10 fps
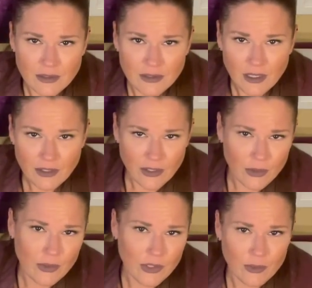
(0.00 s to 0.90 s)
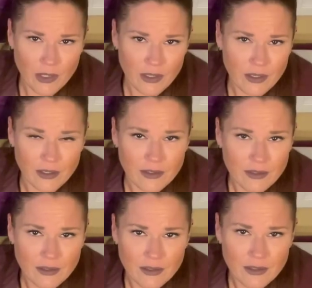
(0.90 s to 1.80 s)
I know who you are.
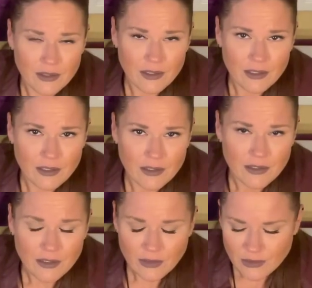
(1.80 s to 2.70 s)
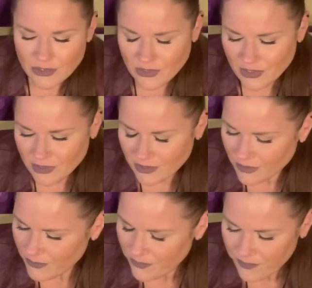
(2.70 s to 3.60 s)
You know, it's just,
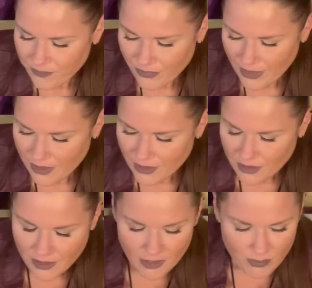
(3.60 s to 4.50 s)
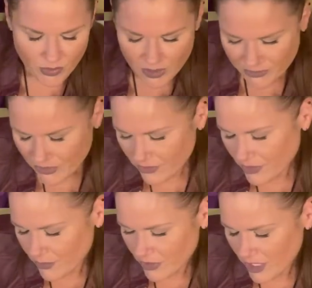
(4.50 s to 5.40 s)
I promise you
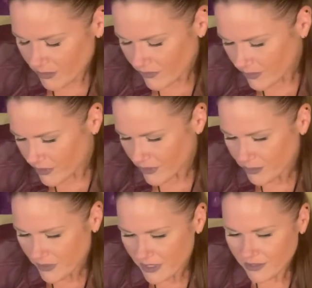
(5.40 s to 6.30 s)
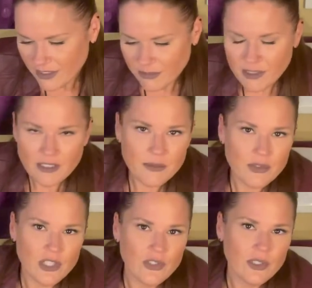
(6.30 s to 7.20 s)
this was coming from a good place. I didn't mean to
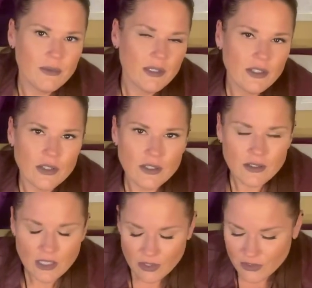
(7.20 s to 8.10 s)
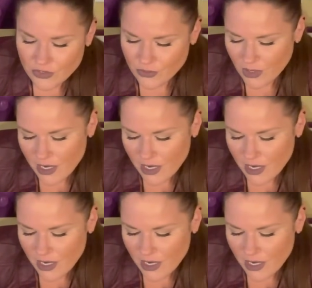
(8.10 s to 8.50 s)
upset you. I didn't mean to hurt you.